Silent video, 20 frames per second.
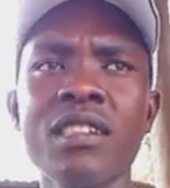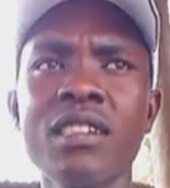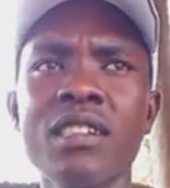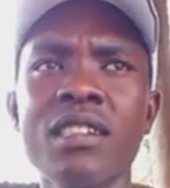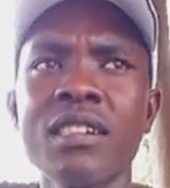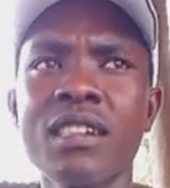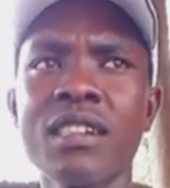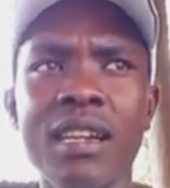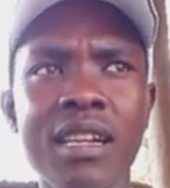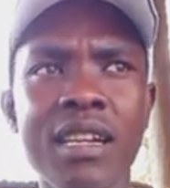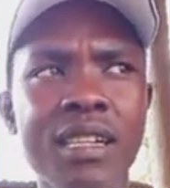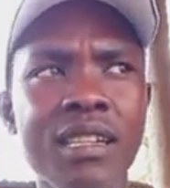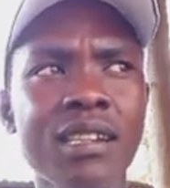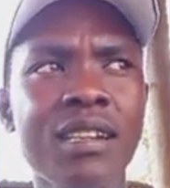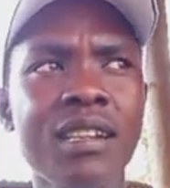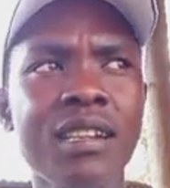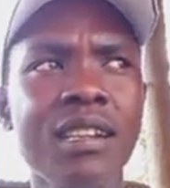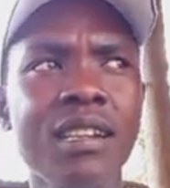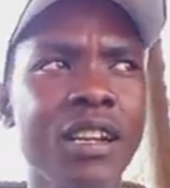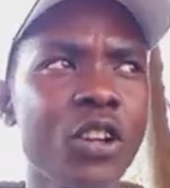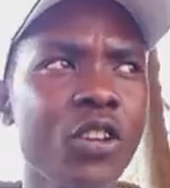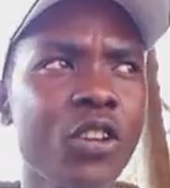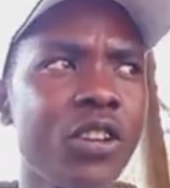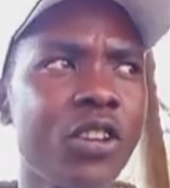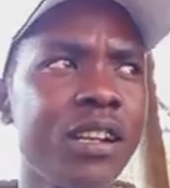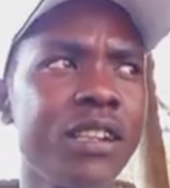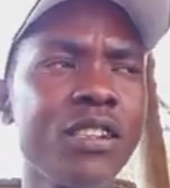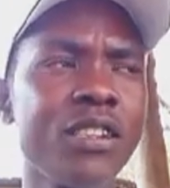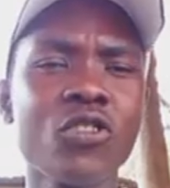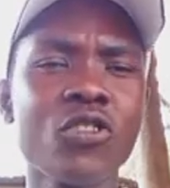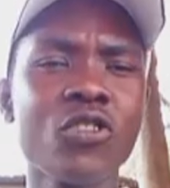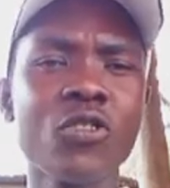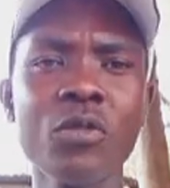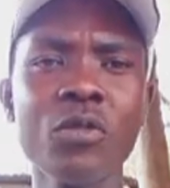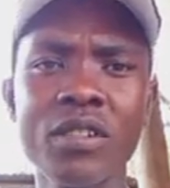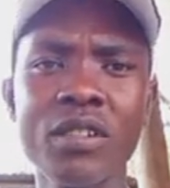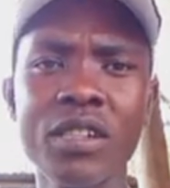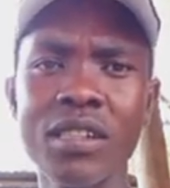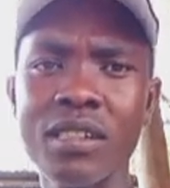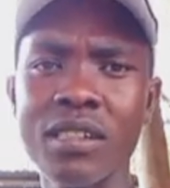Clean regularly to remove
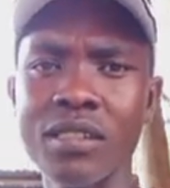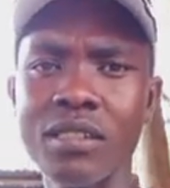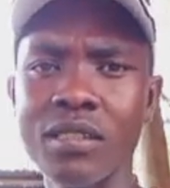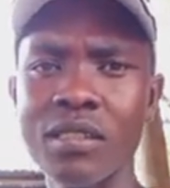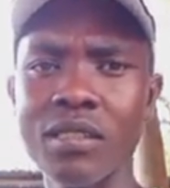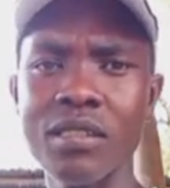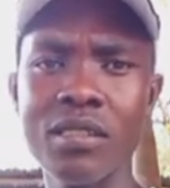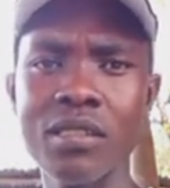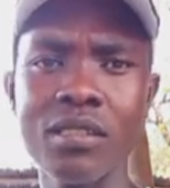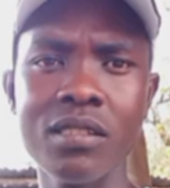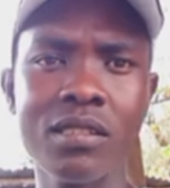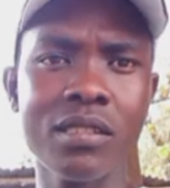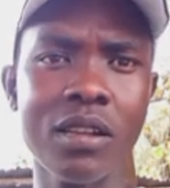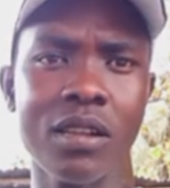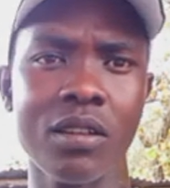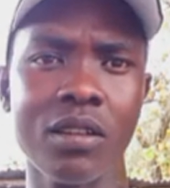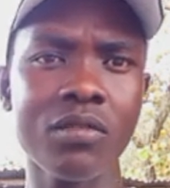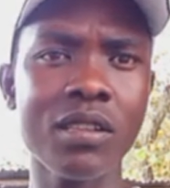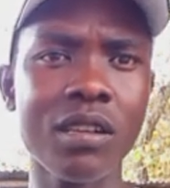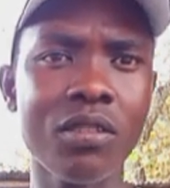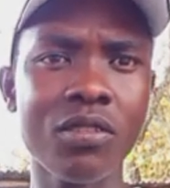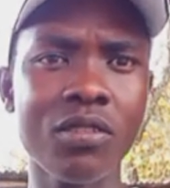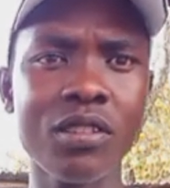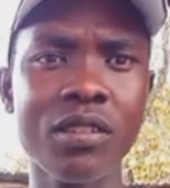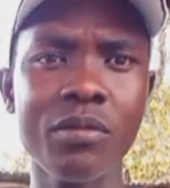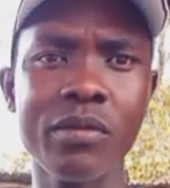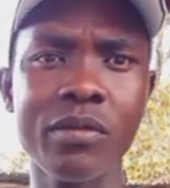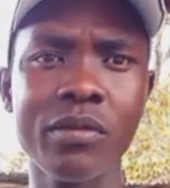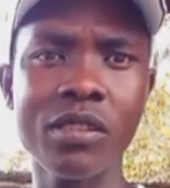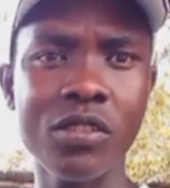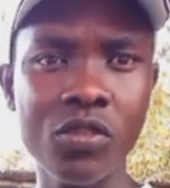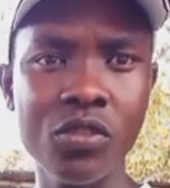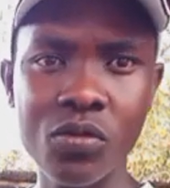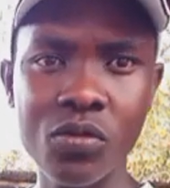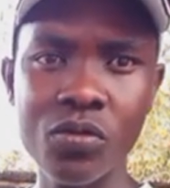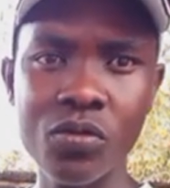the cow dung or the manure.